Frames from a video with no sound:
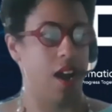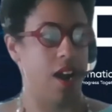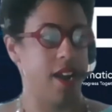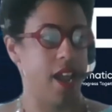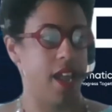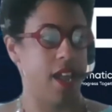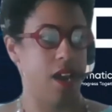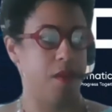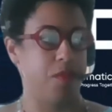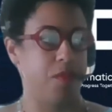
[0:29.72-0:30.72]
I
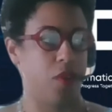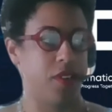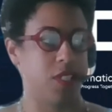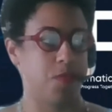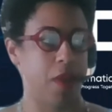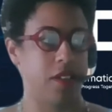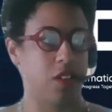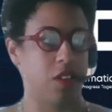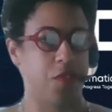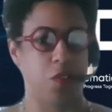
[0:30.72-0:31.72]
am going to
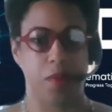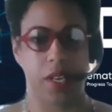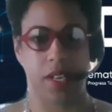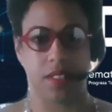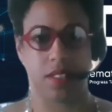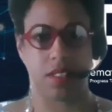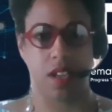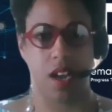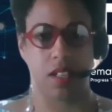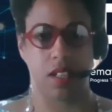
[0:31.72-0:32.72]
spend a few minutes
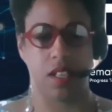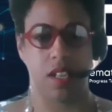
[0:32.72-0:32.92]
uh,